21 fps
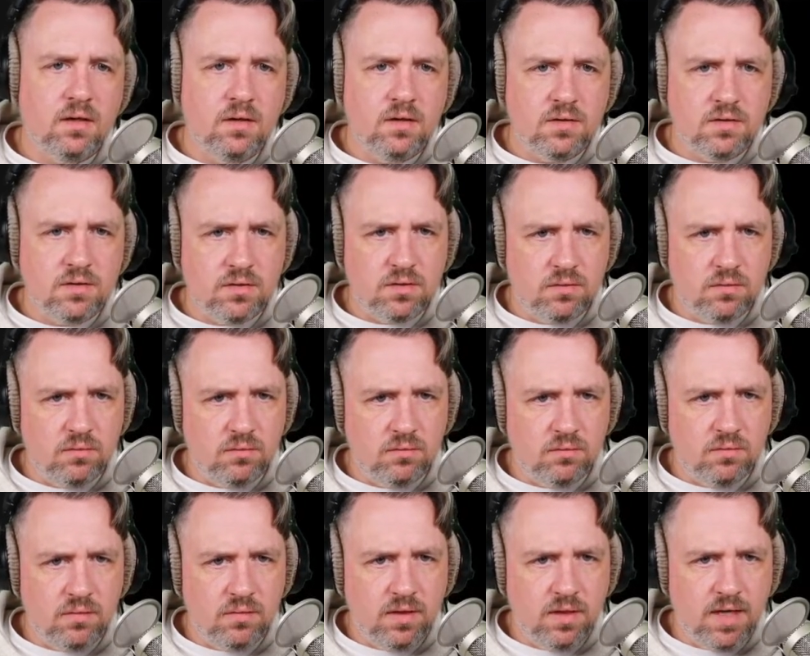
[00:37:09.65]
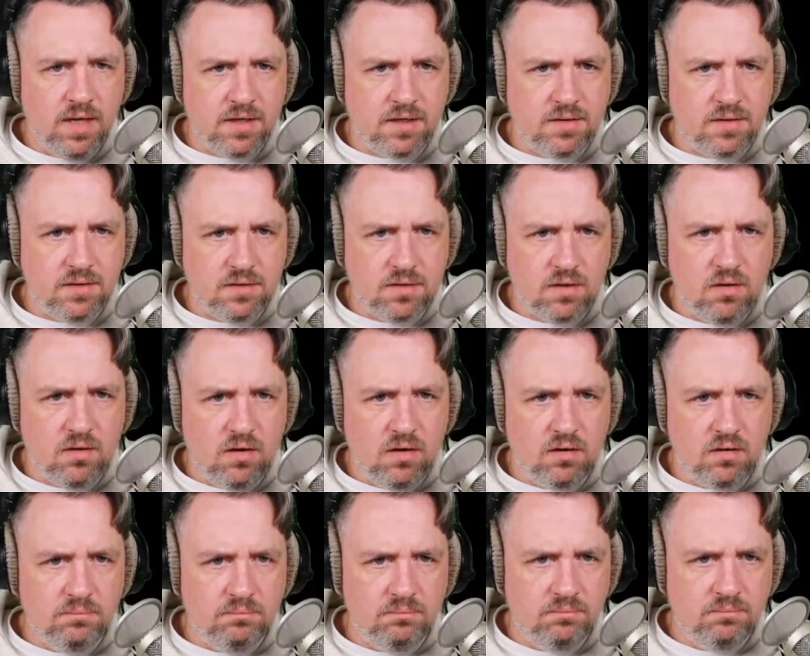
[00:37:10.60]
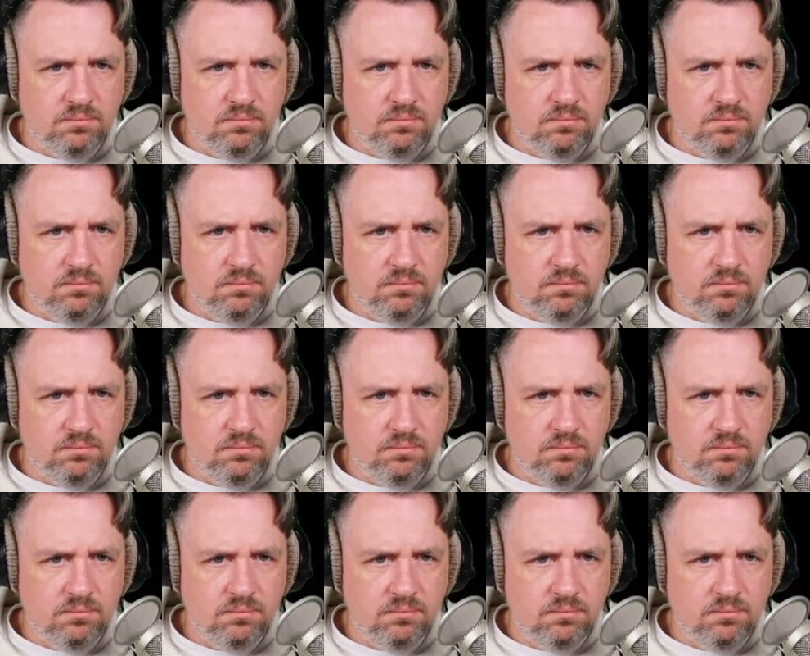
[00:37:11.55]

So X is column